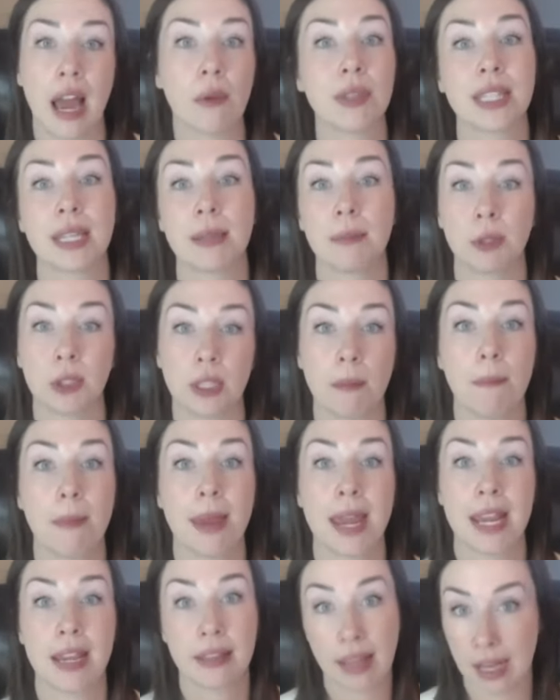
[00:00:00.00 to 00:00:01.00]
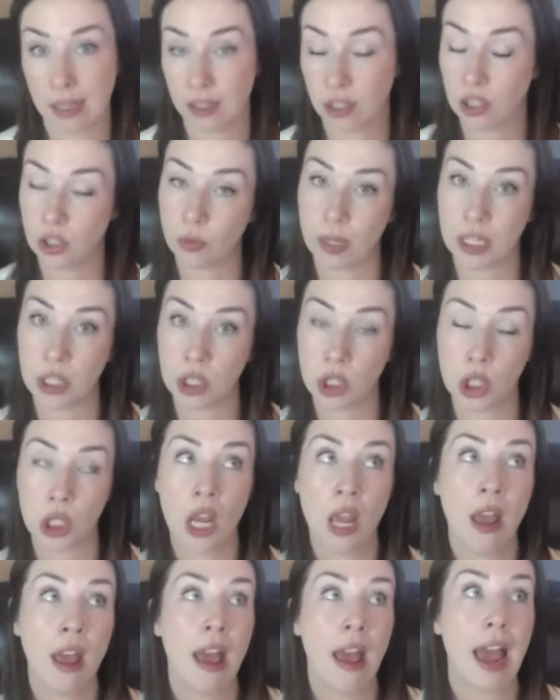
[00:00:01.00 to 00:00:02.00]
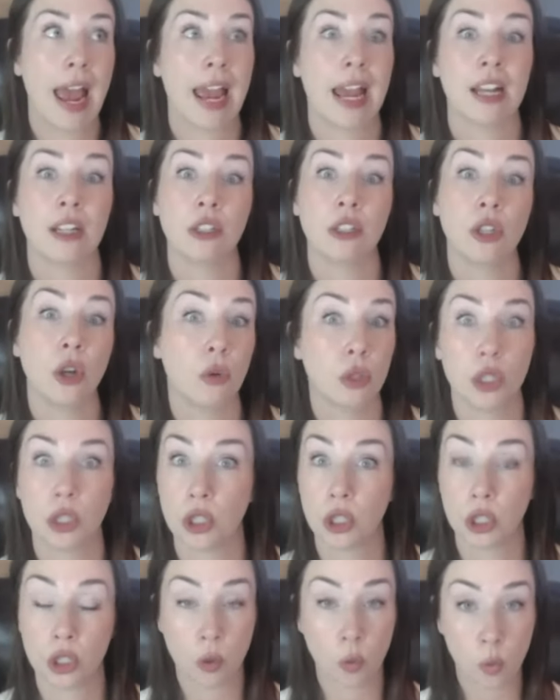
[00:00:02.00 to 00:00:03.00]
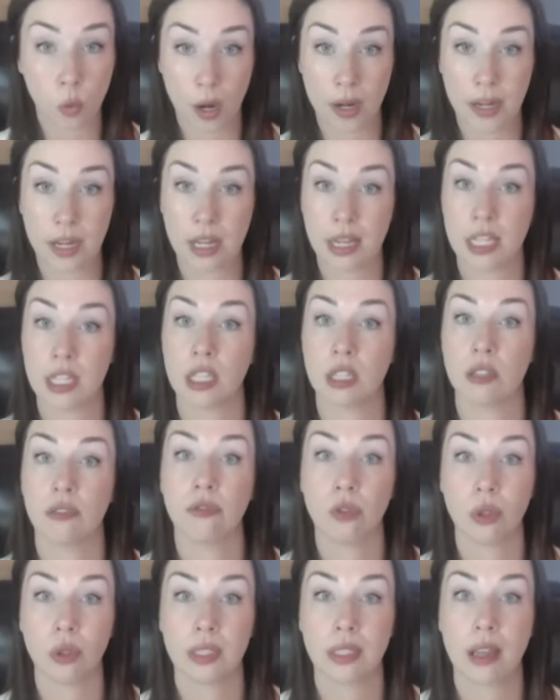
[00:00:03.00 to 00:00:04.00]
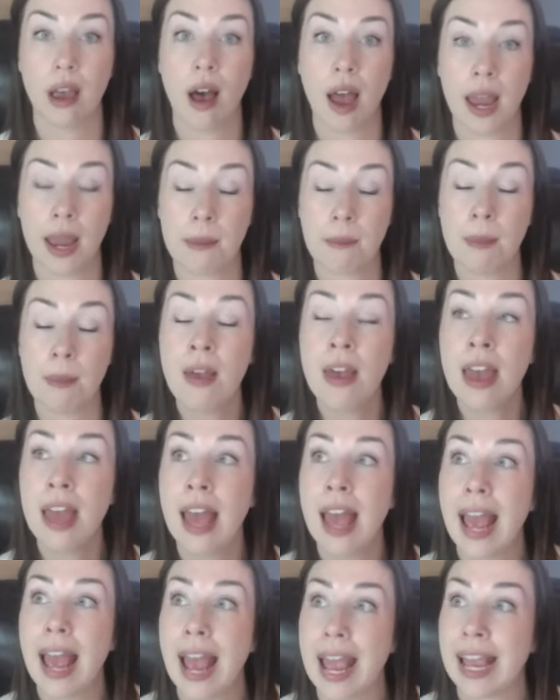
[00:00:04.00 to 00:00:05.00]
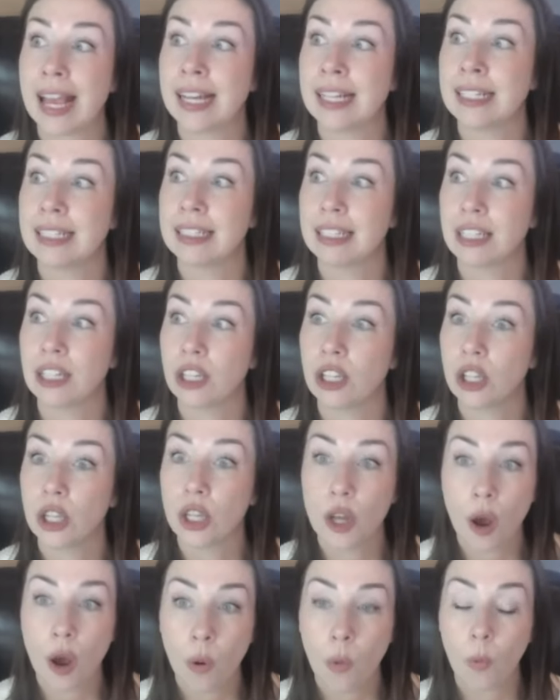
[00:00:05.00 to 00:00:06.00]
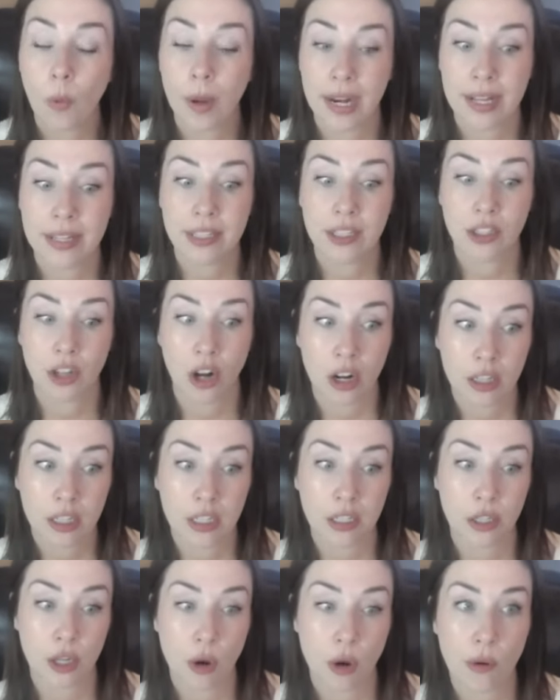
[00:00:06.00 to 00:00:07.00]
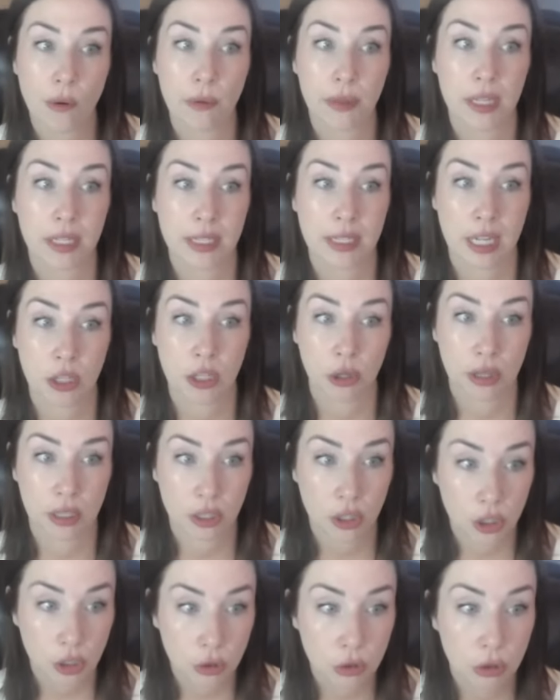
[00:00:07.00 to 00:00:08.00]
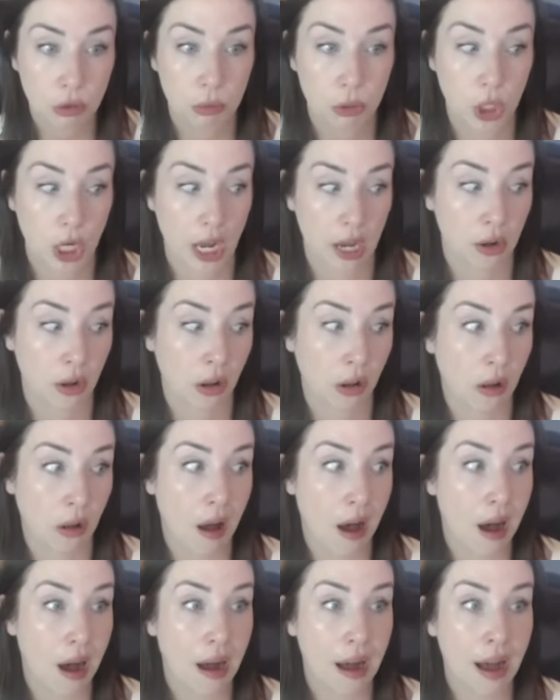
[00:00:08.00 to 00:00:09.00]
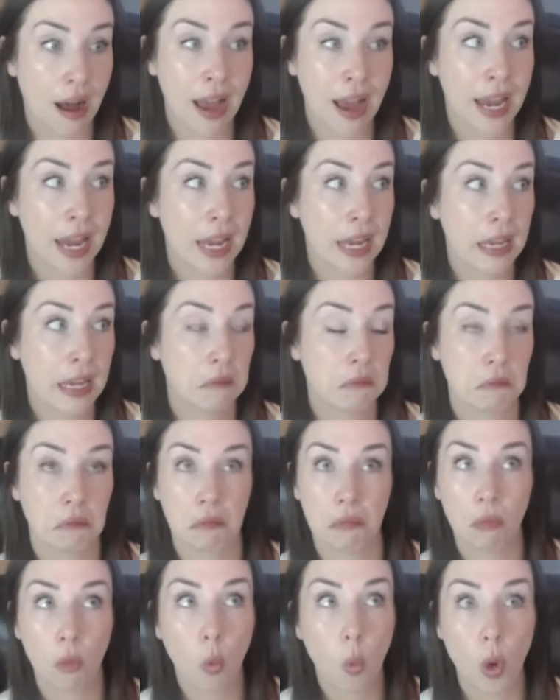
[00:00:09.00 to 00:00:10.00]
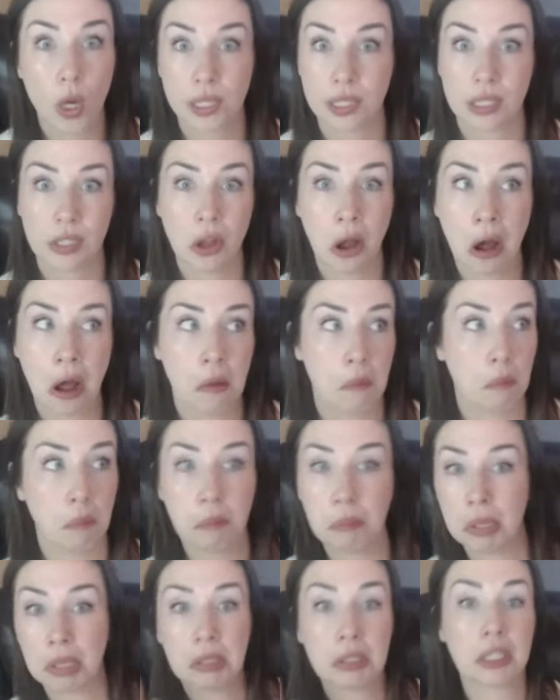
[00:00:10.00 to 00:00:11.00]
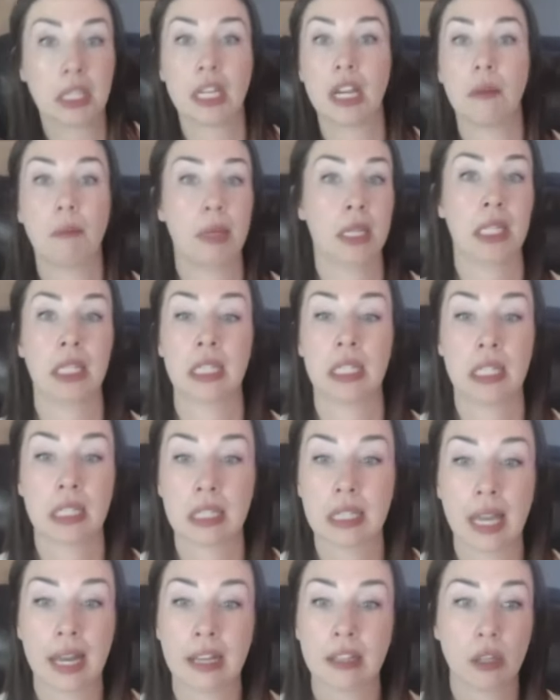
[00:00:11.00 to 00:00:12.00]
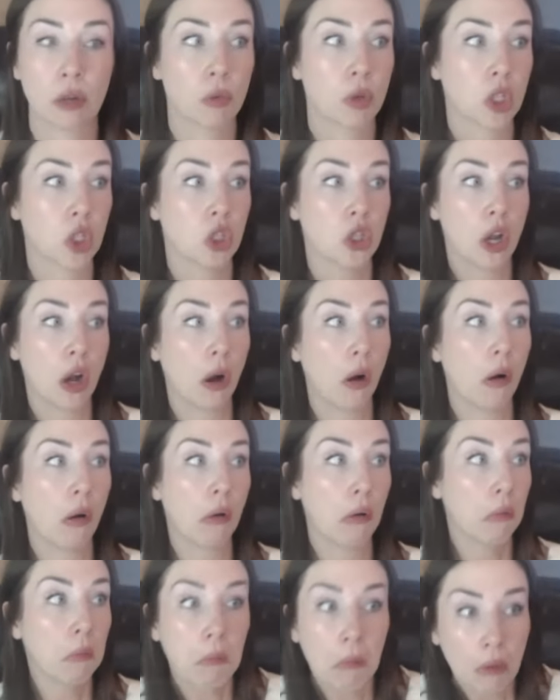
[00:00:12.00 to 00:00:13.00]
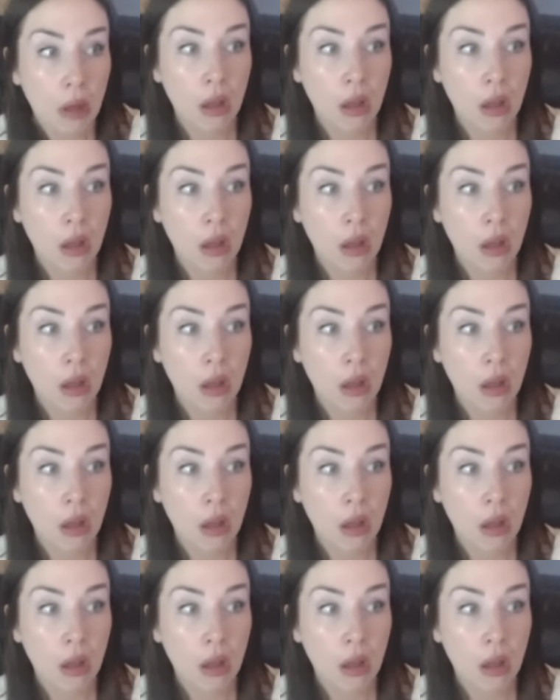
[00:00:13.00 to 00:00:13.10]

I was able to make that switch and go to just running this full time. And, you know, when I started Yoga with Kassandra, this YouTube channel, I was not building a business. Like there was no